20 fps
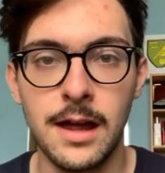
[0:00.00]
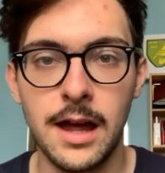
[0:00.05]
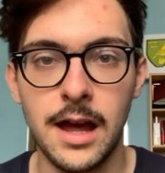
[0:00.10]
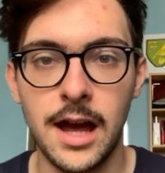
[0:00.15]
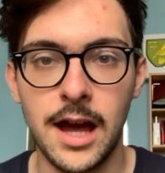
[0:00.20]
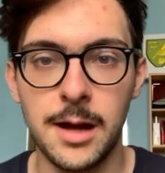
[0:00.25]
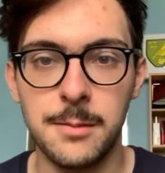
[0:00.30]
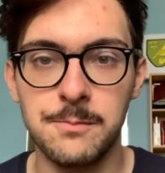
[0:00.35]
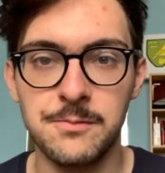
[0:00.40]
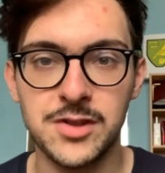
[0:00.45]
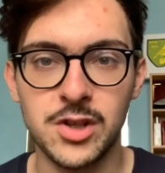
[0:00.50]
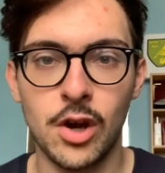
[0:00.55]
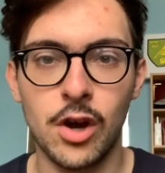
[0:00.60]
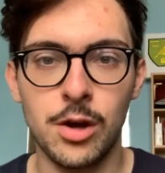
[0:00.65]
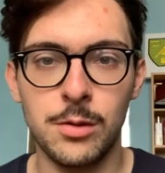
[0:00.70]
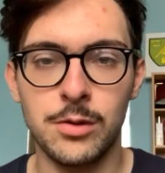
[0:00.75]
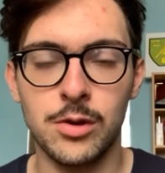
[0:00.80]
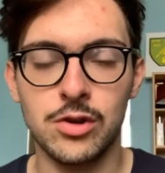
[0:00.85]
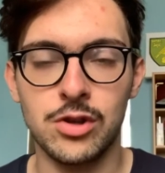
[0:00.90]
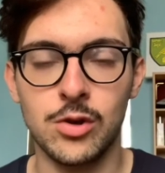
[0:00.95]
Um, so I
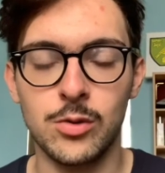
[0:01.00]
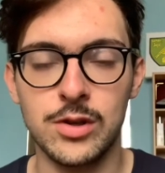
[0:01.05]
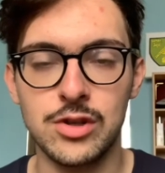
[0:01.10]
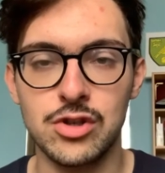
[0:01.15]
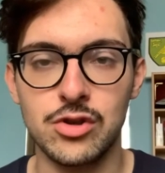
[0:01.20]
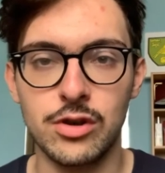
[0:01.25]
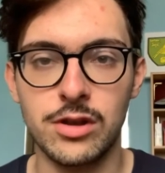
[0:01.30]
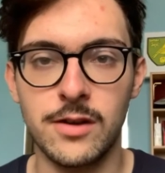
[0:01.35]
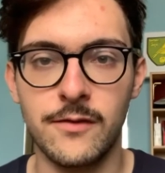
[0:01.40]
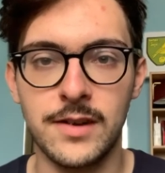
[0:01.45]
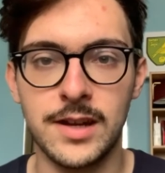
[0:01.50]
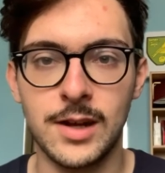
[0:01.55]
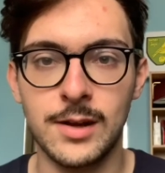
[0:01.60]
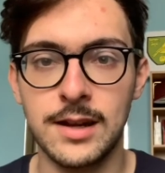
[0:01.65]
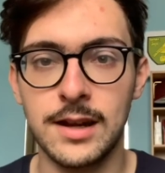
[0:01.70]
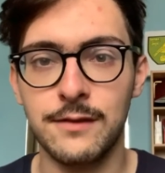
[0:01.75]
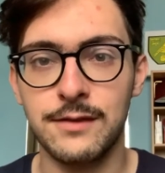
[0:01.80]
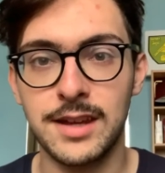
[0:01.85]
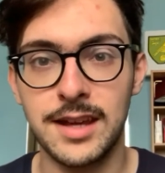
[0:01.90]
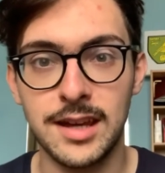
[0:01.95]
hope you do enjoy the video. I'd
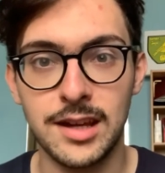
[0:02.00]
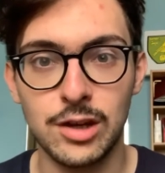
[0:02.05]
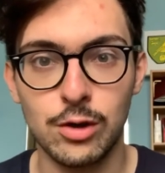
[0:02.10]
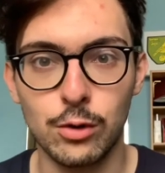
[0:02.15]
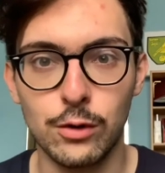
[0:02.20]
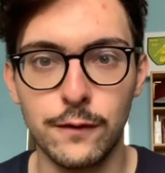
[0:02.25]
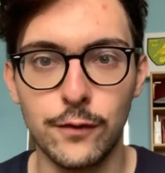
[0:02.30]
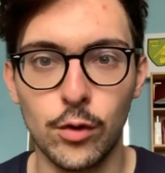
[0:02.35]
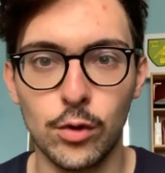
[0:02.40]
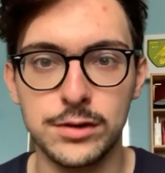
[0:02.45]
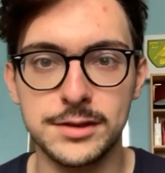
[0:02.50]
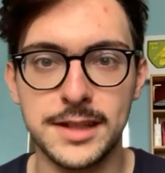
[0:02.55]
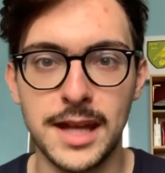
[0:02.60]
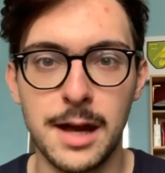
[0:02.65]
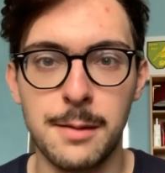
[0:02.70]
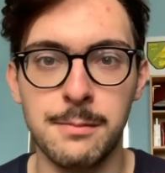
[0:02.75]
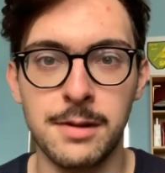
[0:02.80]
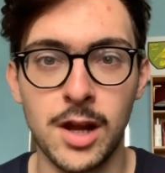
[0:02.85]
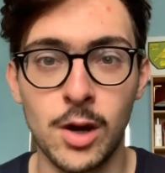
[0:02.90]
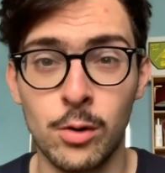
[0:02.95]
love to hear your thoughts
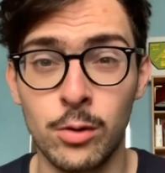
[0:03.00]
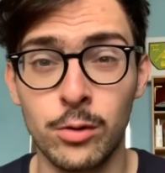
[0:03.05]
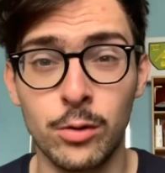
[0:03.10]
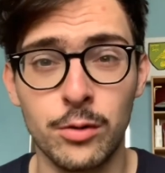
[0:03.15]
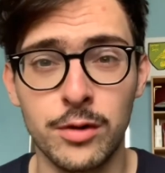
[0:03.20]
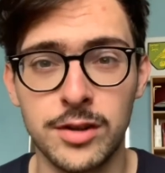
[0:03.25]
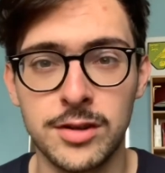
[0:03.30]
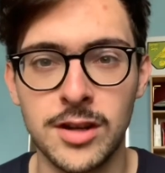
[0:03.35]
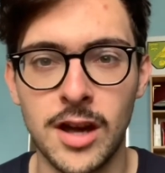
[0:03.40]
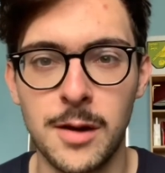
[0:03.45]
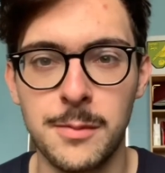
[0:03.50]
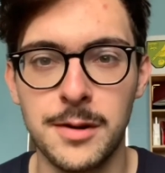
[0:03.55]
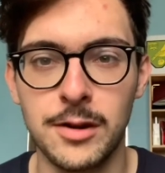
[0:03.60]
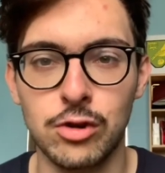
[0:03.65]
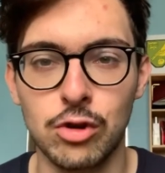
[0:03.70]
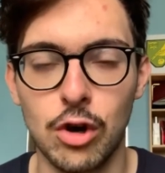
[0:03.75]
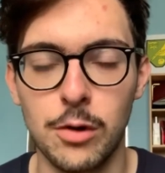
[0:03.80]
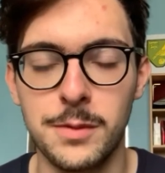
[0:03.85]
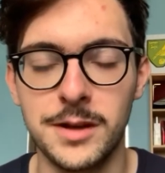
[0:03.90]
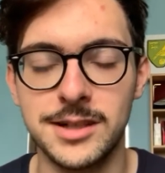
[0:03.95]
down below on all the topic,
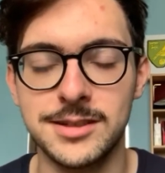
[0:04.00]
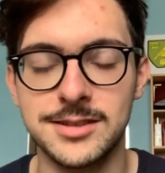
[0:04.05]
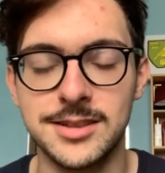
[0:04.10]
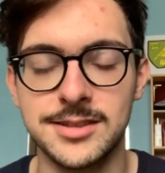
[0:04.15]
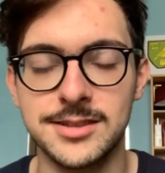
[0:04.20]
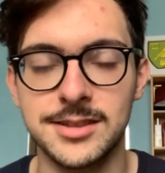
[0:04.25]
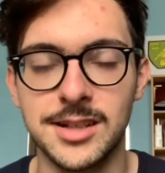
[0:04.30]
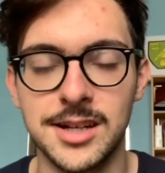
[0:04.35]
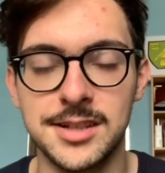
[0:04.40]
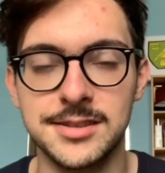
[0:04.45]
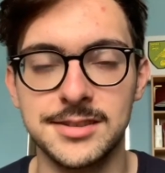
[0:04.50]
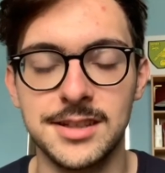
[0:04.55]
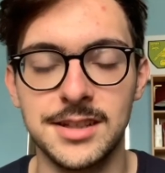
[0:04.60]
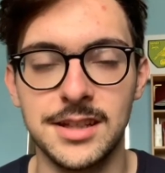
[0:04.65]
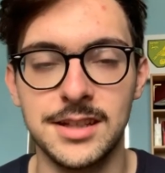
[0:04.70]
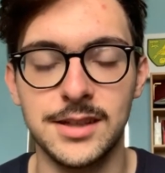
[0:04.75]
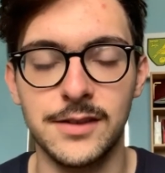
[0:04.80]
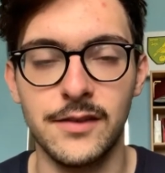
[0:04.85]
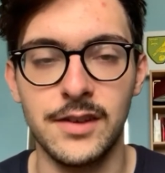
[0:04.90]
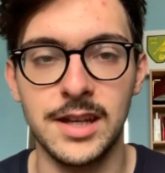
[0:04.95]
topics discussed in
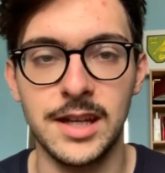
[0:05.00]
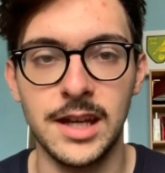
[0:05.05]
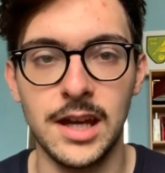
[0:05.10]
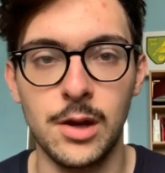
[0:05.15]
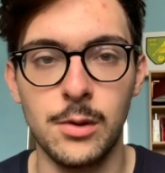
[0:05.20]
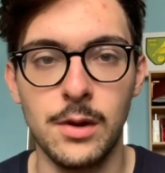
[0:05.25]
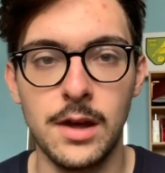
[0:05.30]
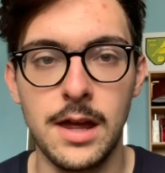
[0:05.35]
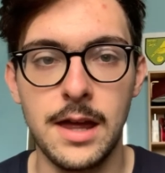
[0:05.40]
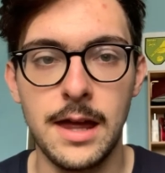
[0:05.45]
this video.